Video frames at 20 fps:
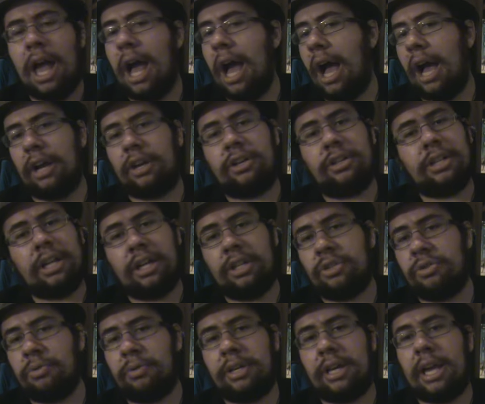I could not
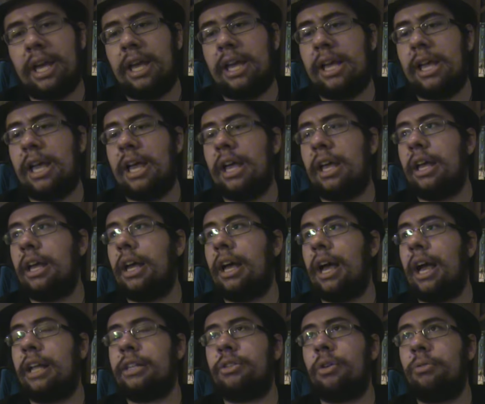enjoy it.
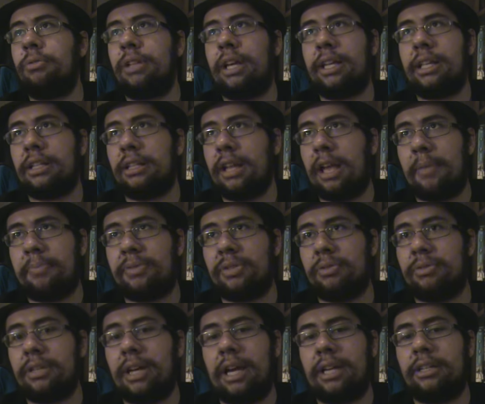I don't like
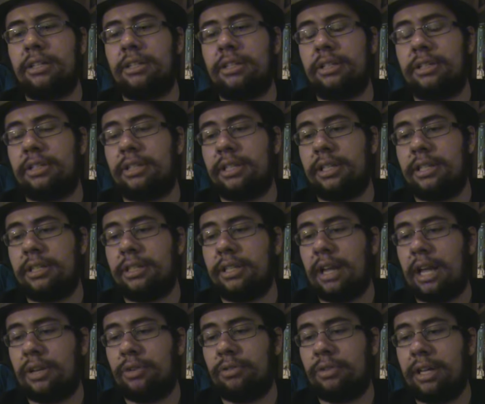episode 9 of this season.
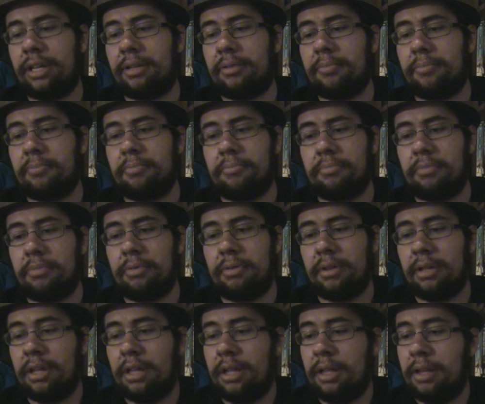I don't like
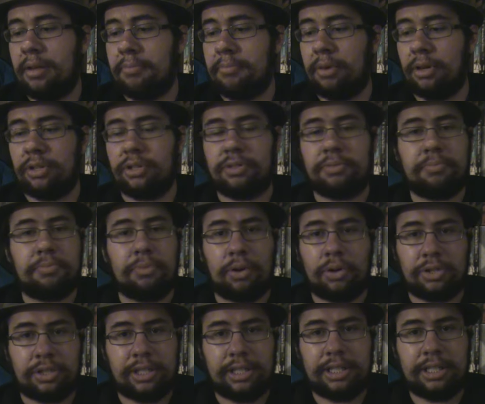Mother's
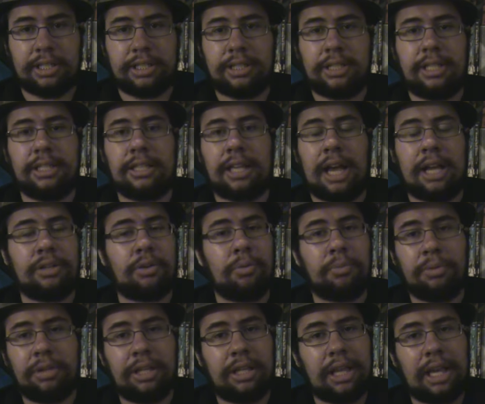Mercy this season. I don't
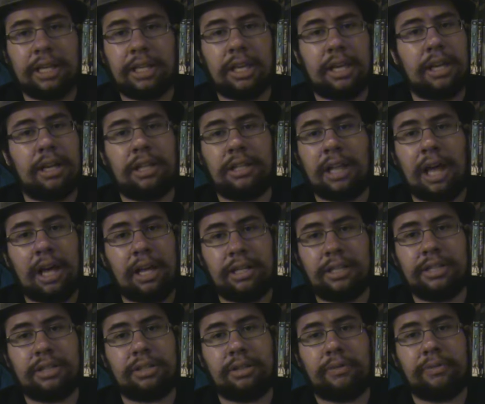really like a lot of
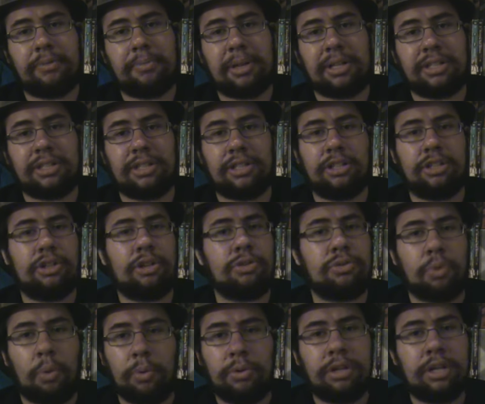the stuff about the Senate. The
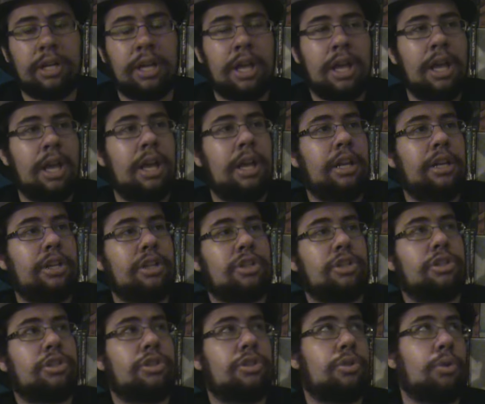Dornish
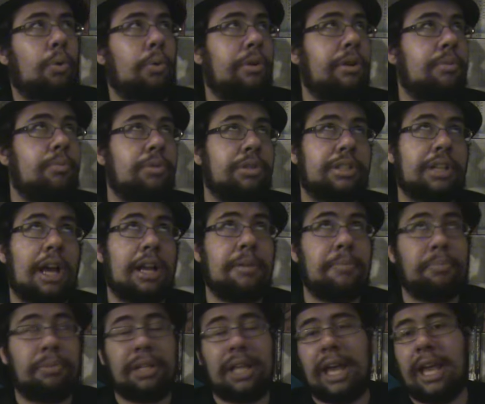story was kind
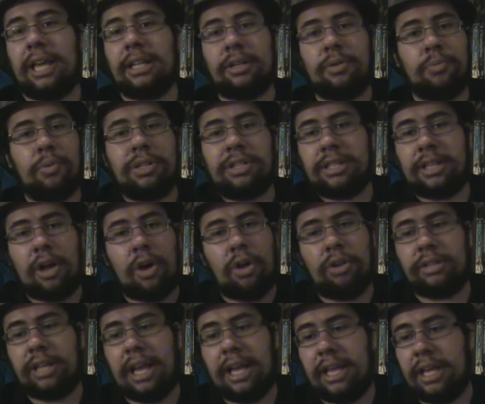of bland. It wasn't
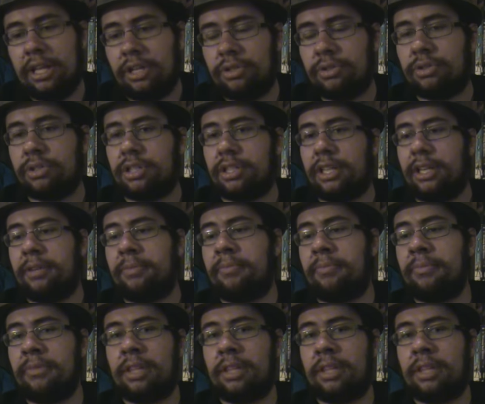all that interesting.